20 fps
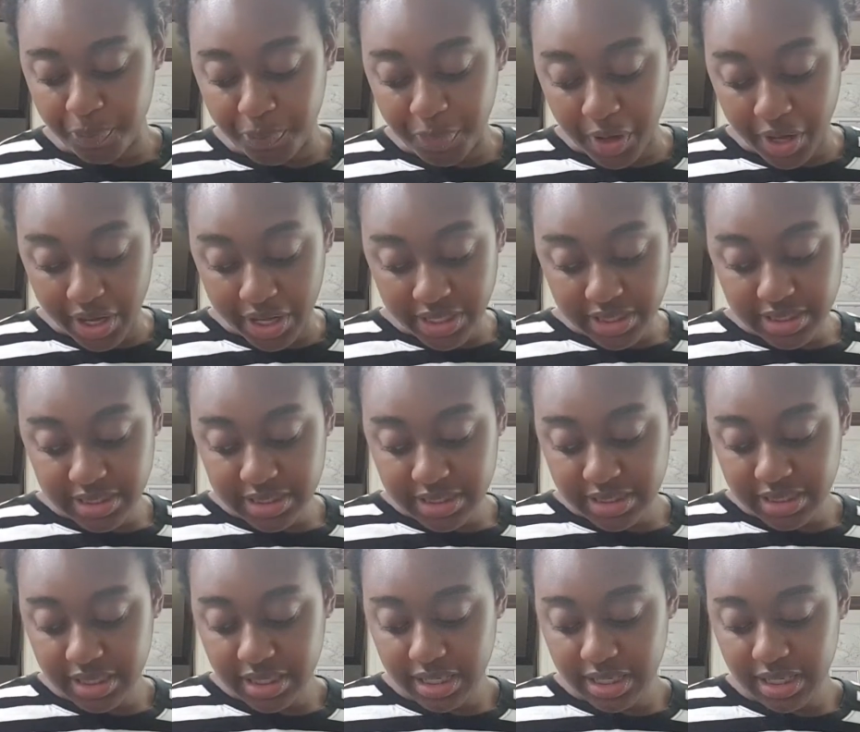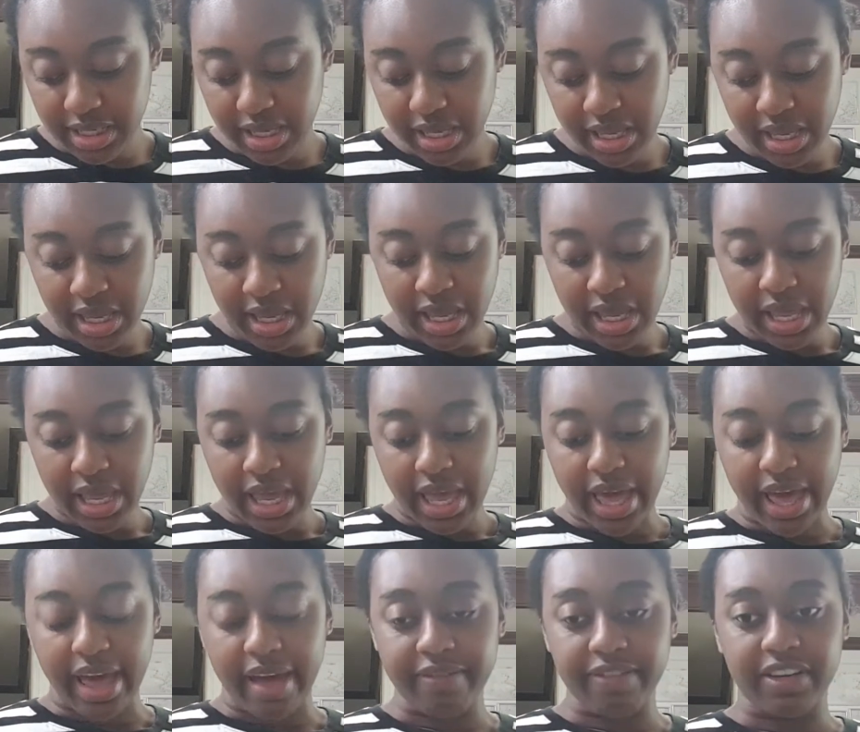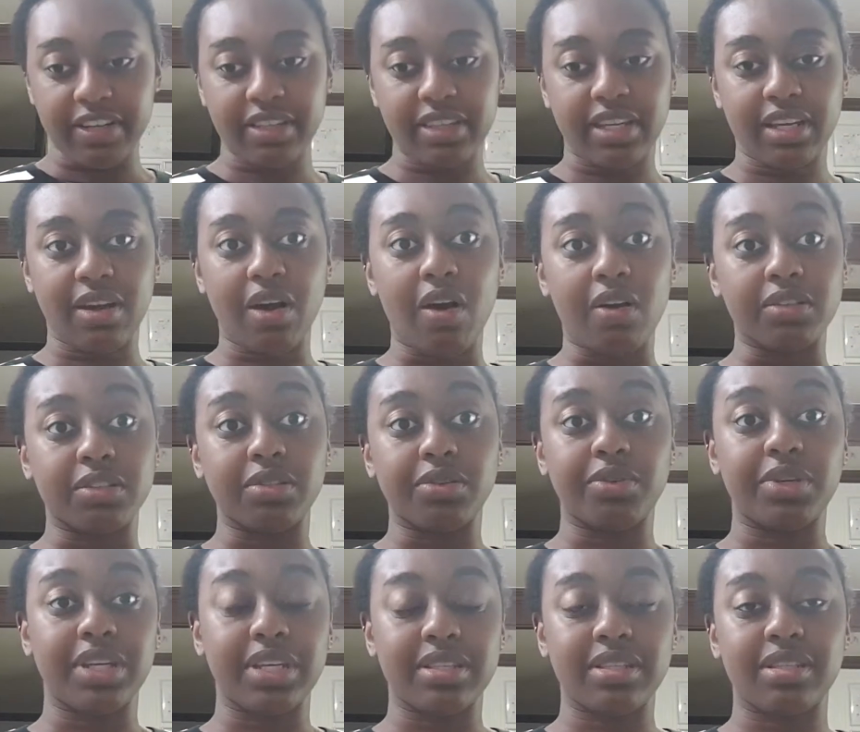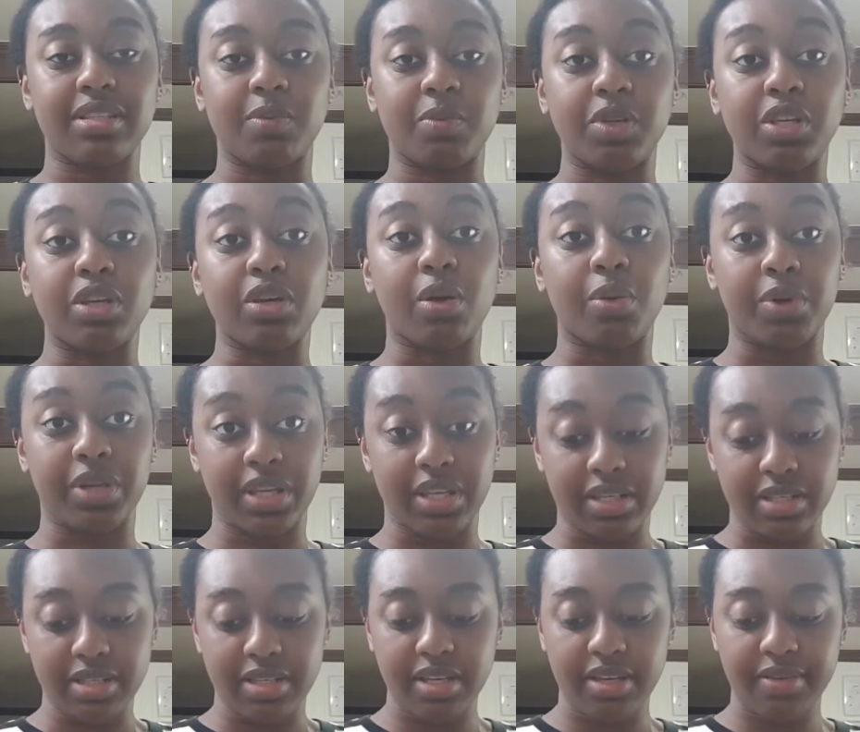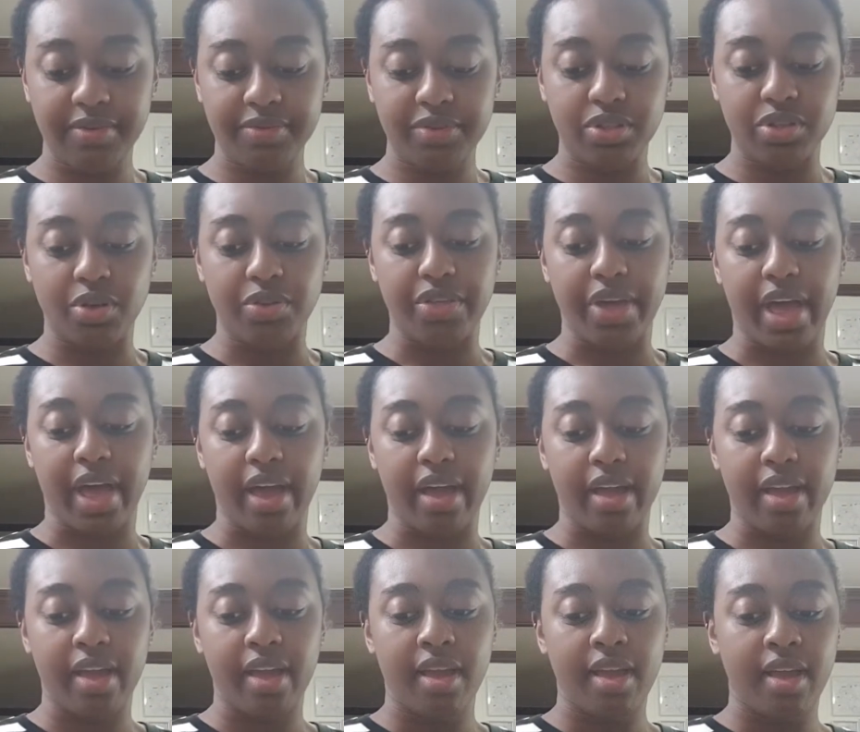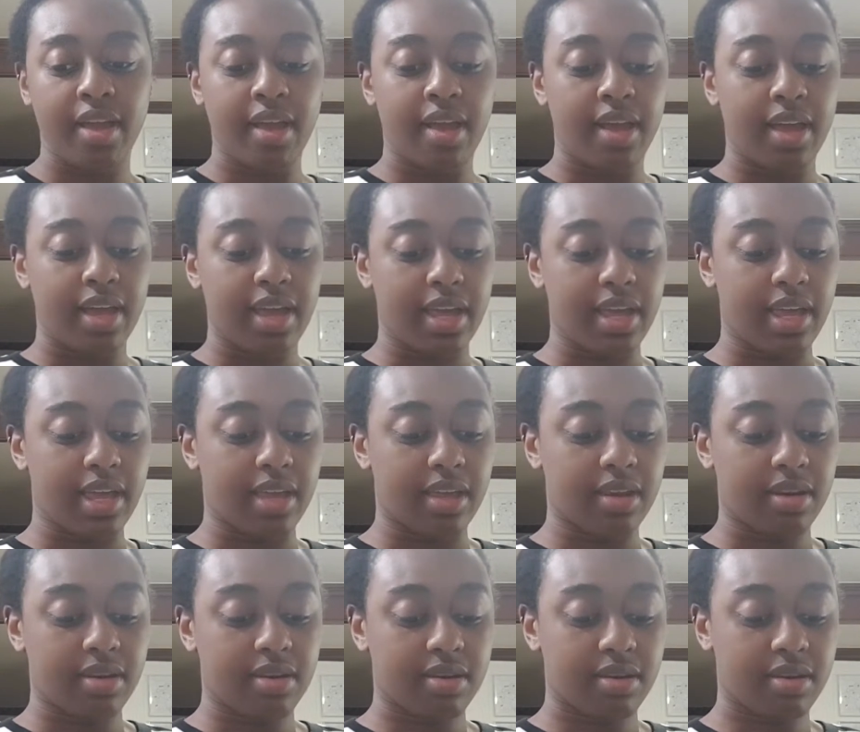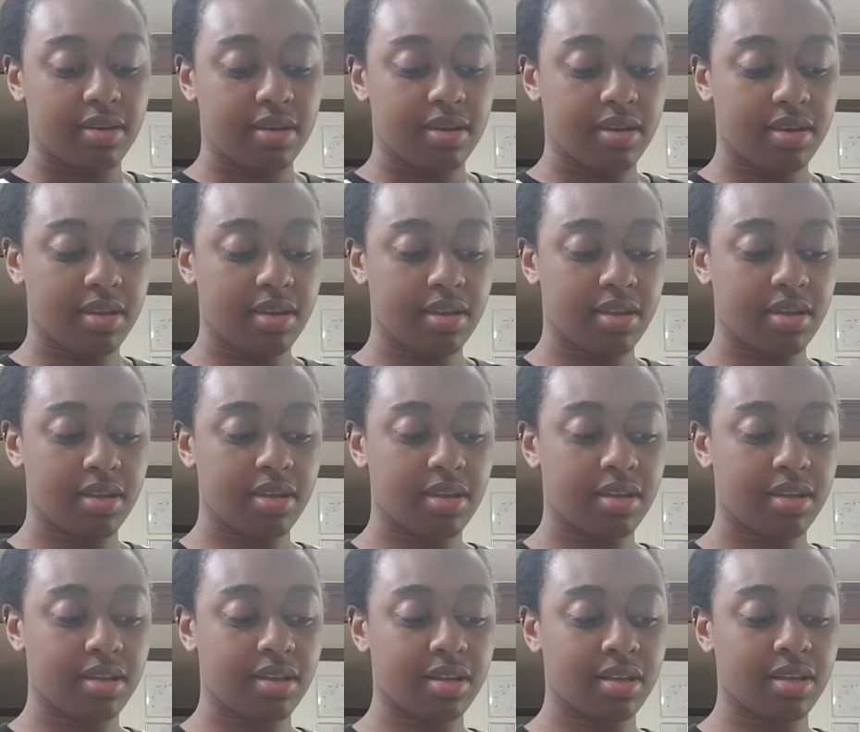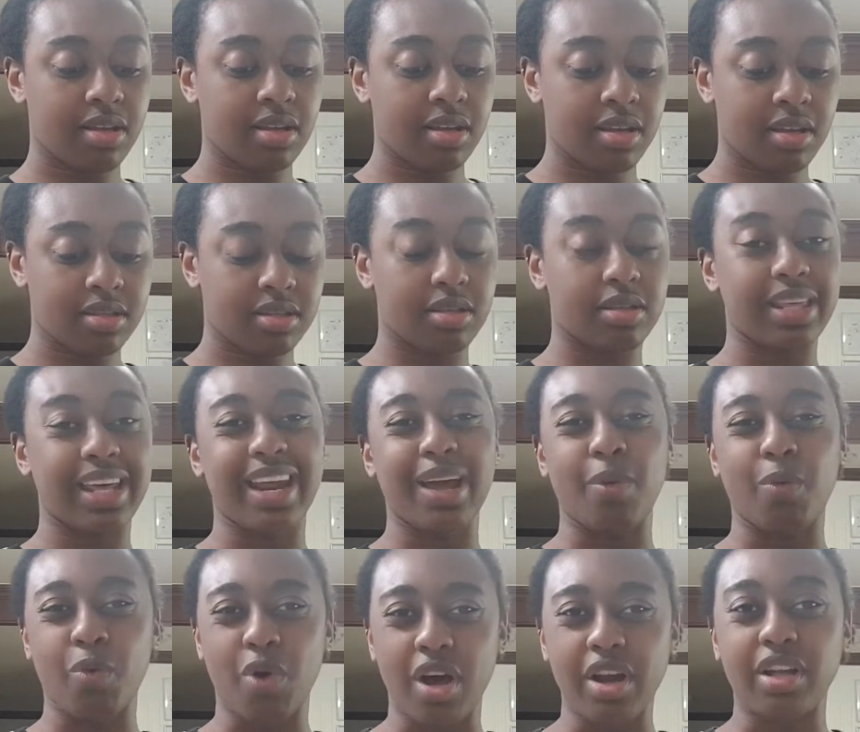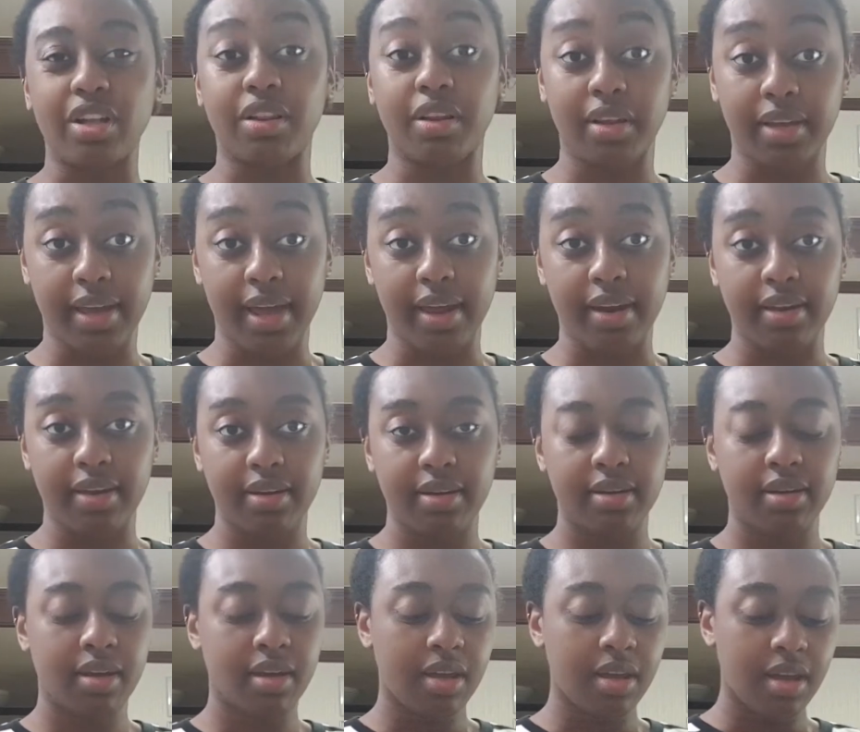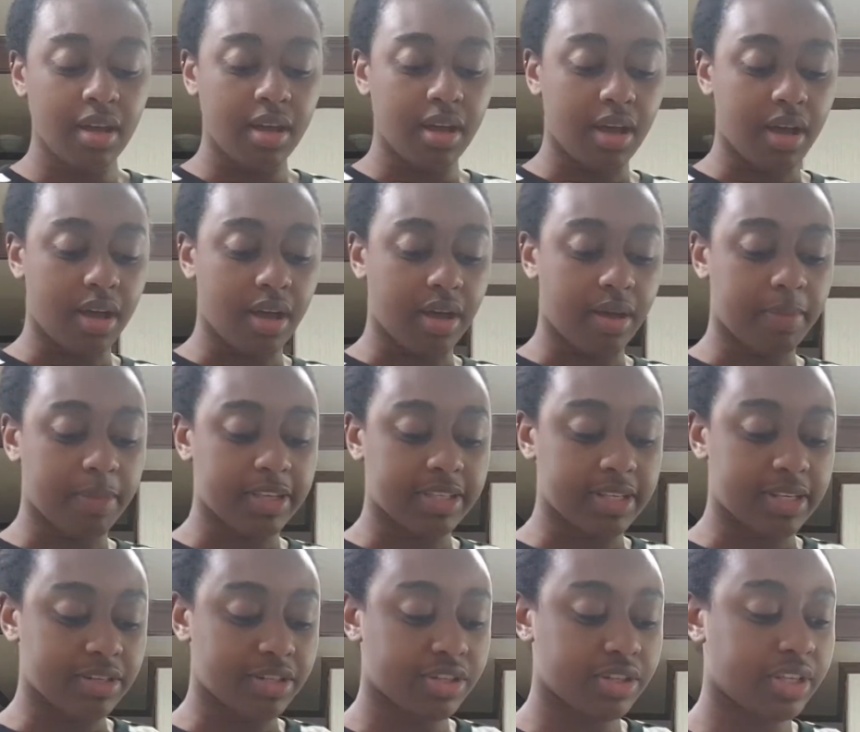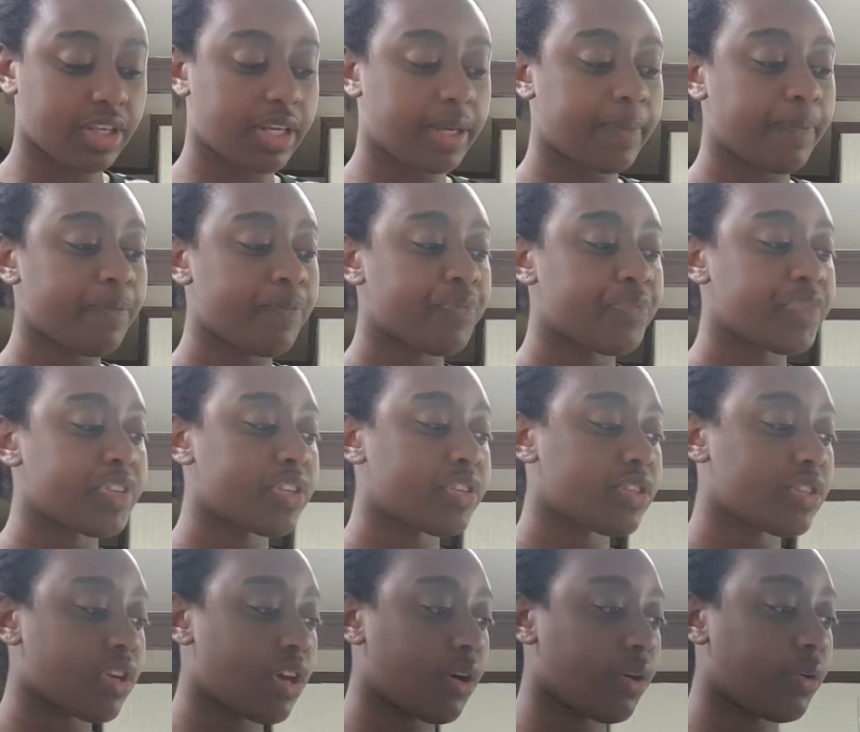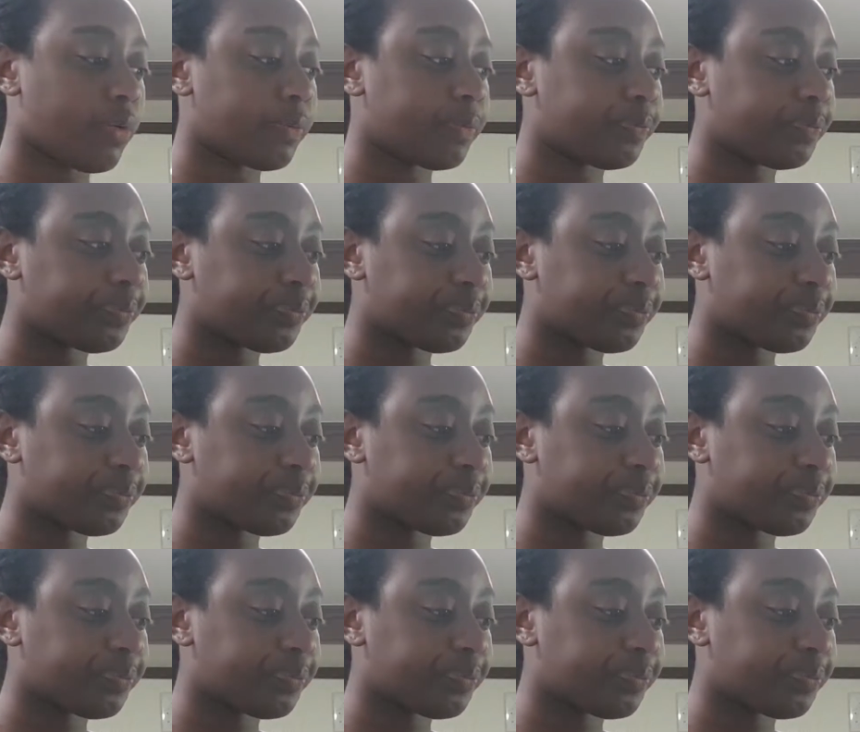But everything also needs to be cohesive so that it so that I want to look at it um, essentially so